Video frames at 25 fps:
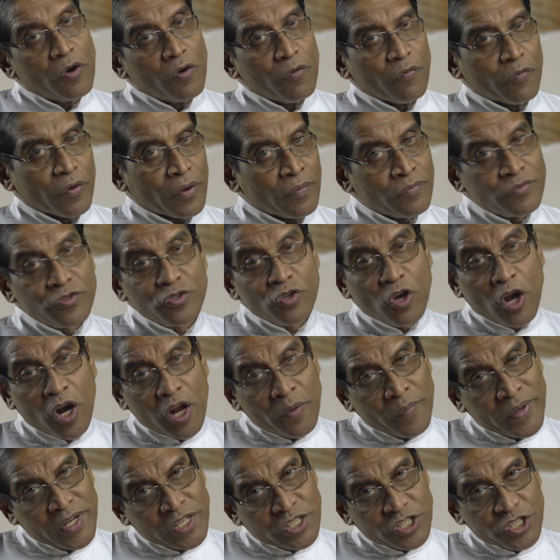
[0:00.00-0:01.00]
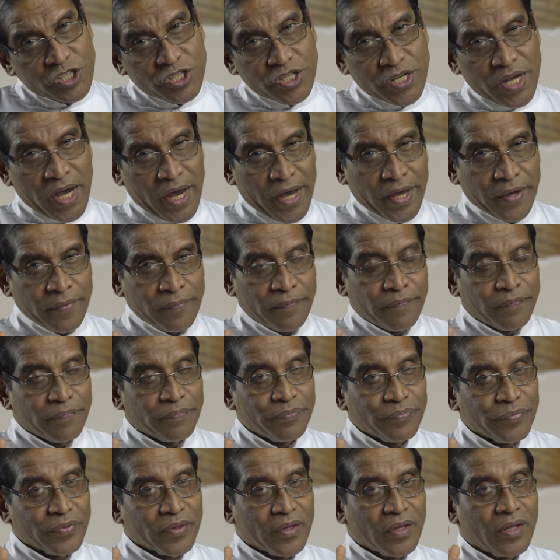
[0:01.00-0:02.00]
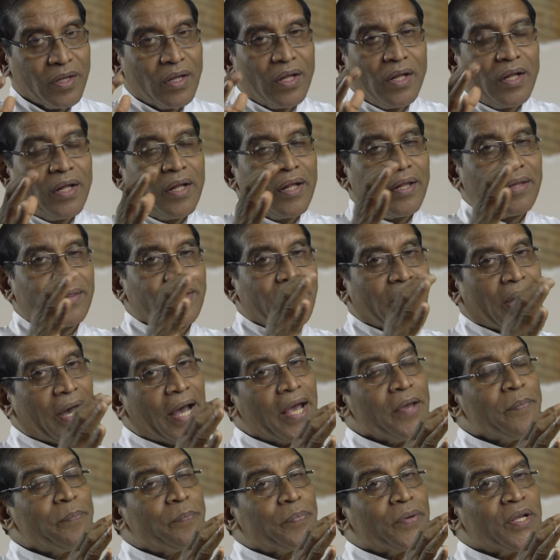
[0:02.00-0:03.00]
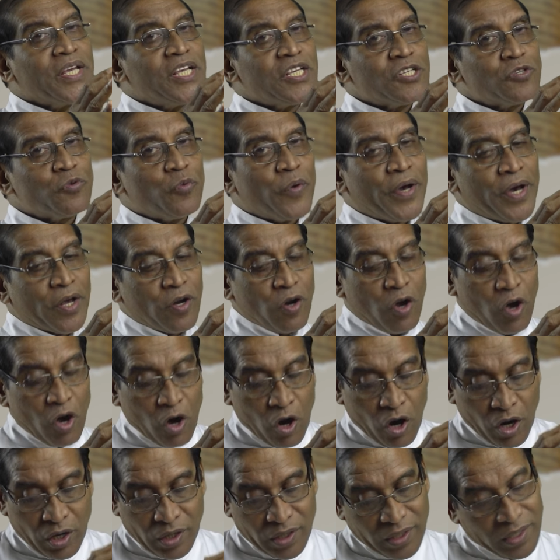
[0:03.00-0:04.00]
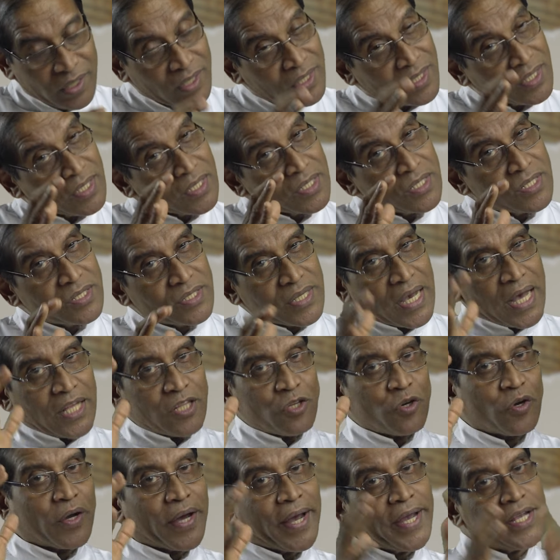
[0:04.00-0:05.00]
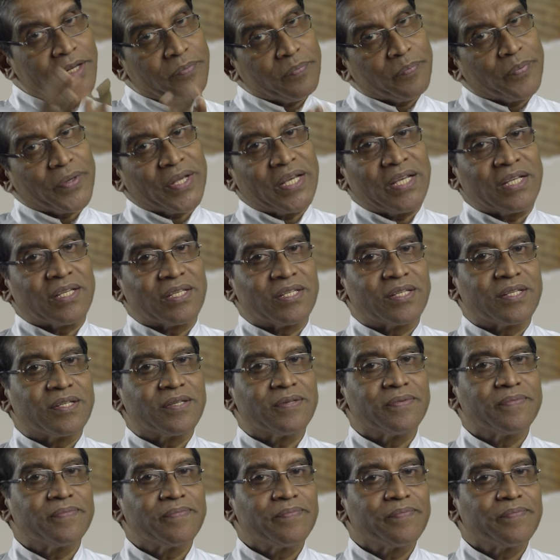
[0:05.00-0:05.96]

From Solomon's time, the high priests were all Zadokite priests.